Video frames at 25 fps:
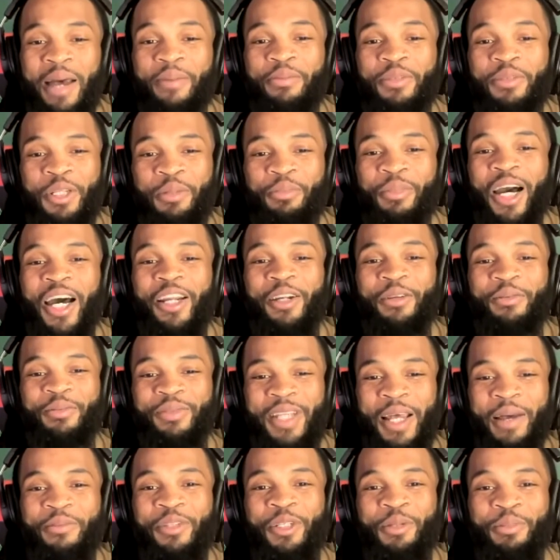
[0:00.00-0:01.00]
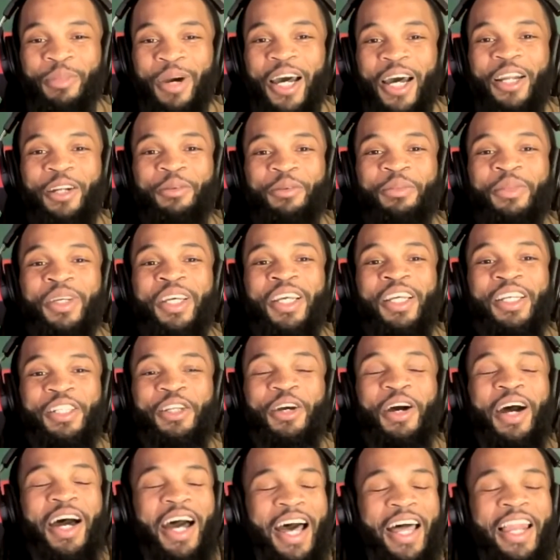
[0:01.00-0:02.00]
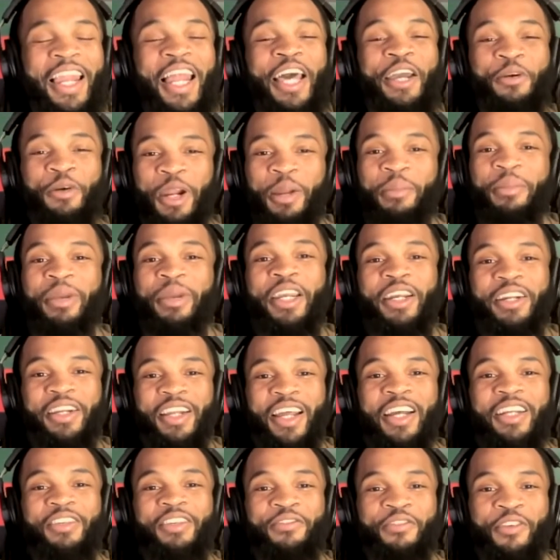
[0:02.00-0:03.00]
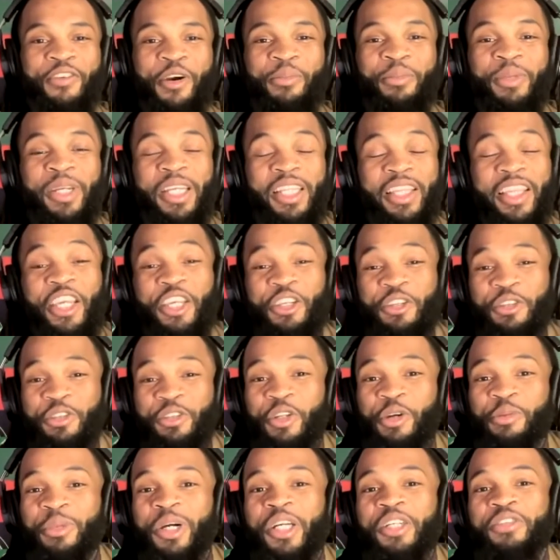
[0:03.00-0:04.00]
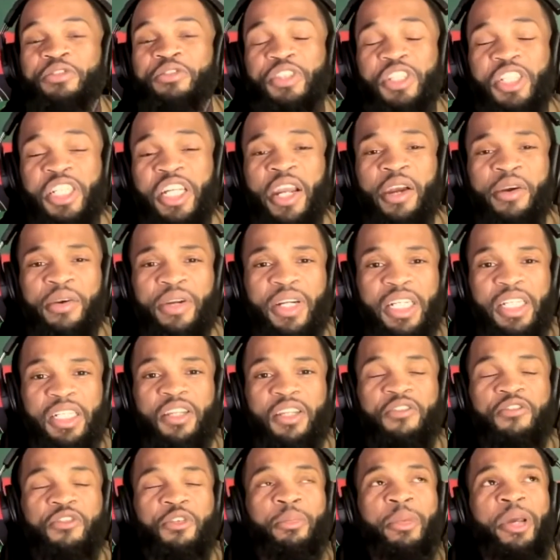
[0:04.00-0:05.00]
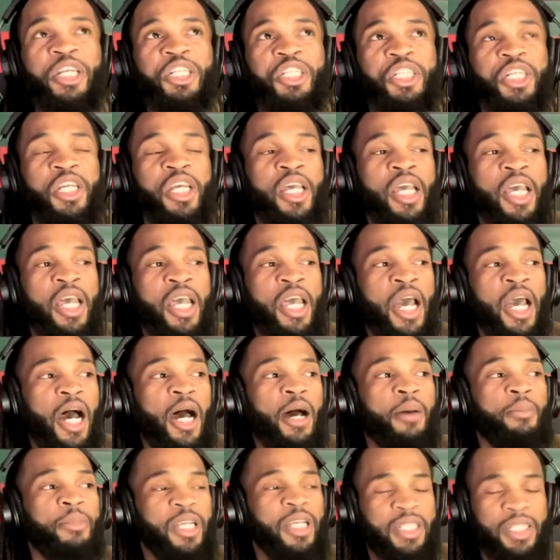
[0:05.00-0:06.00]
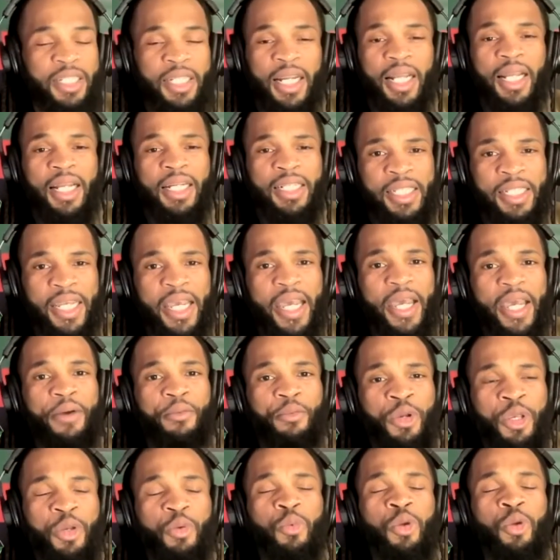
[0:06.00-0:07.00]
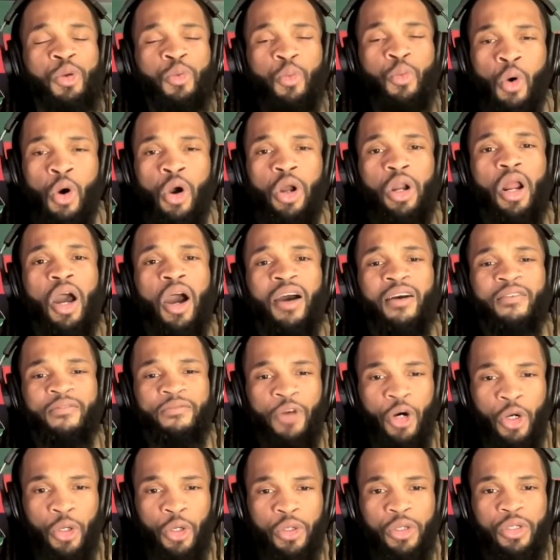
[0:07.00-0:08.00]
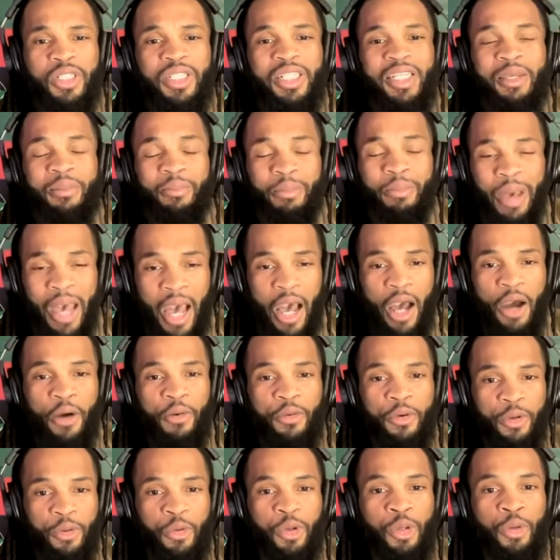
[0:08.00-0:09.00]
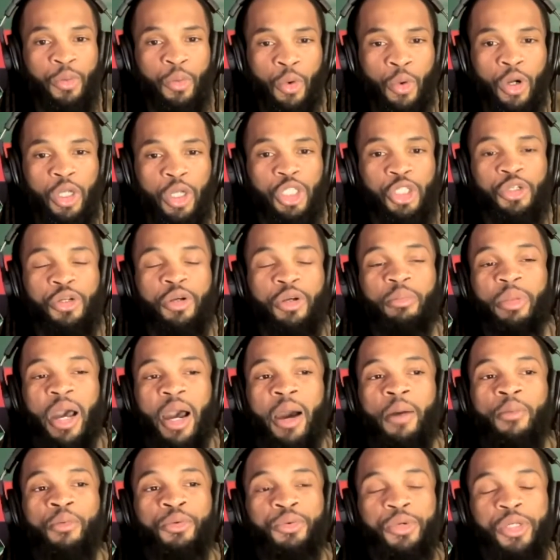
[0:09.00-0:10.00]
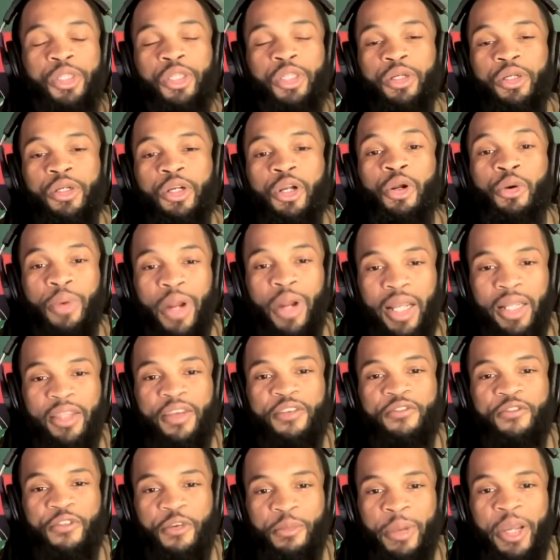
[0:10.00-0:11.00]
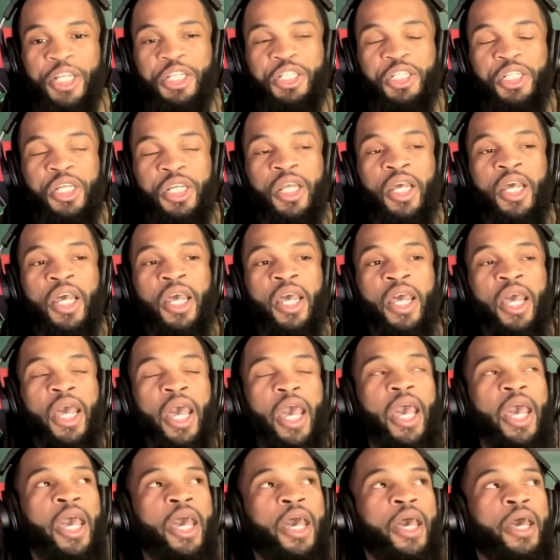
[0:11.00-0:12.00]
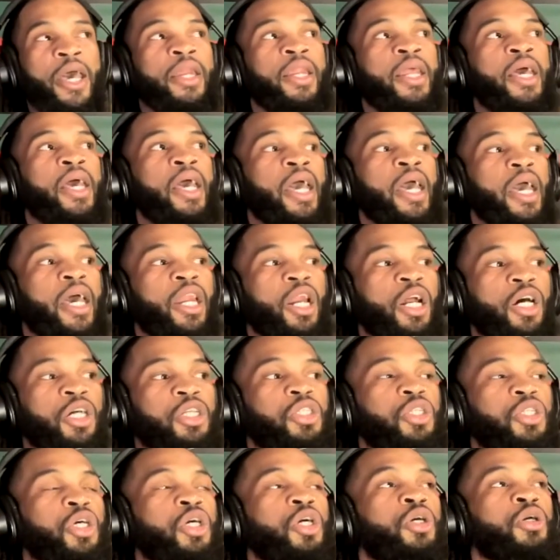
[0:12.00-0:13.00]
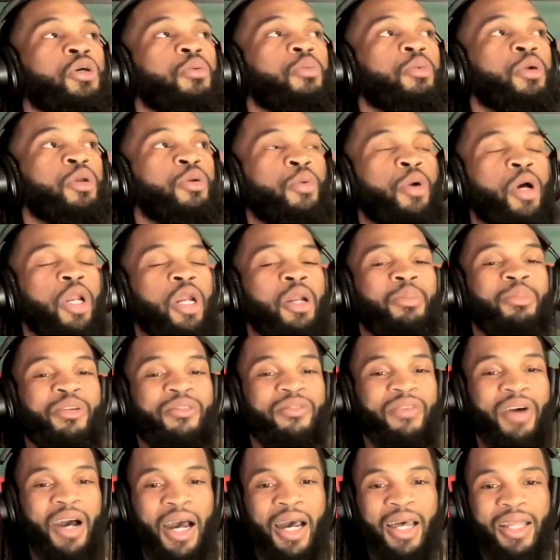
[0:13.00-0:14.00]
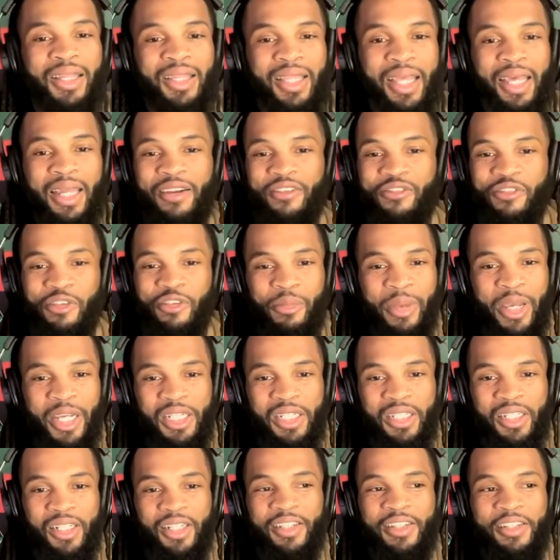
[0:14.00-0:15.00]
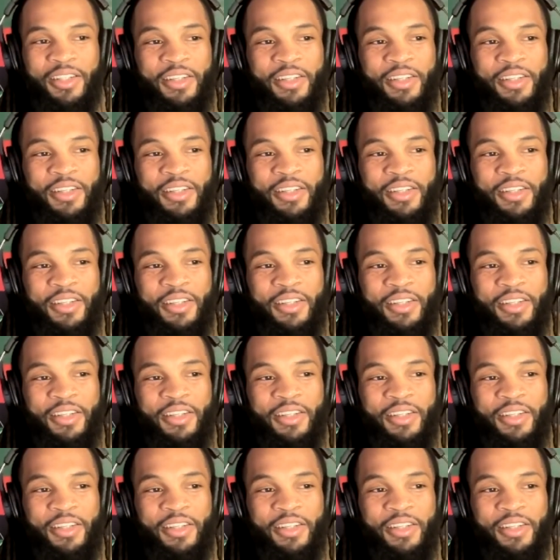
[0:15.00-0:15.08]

to bottom. So I like what I'm hearing, Dr. Farmer, and thank you so much for sharing this information, because like I said, we want our voters empowered. We want you empowered with the correct information, and also we want to provide that information,